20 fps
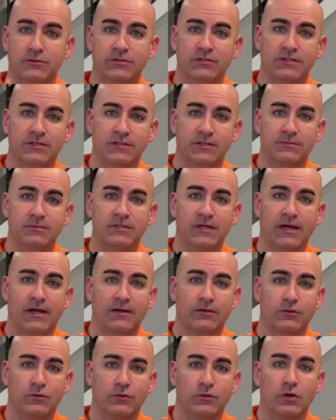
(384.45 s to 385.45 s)
and you'll see
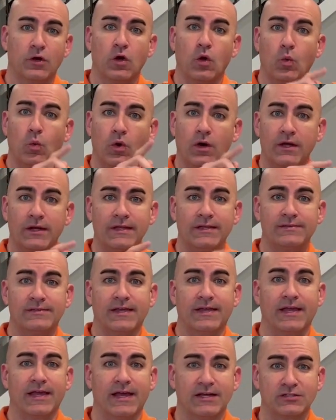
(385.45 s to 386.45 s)
them titled,
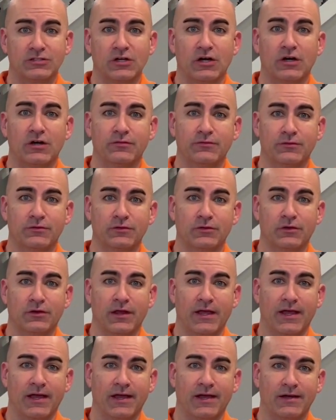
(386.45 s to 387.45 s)
"What is a cash offer
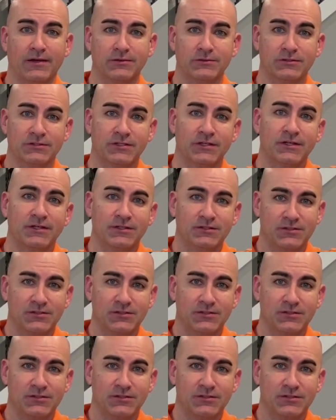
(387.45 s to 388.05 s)
on a house?"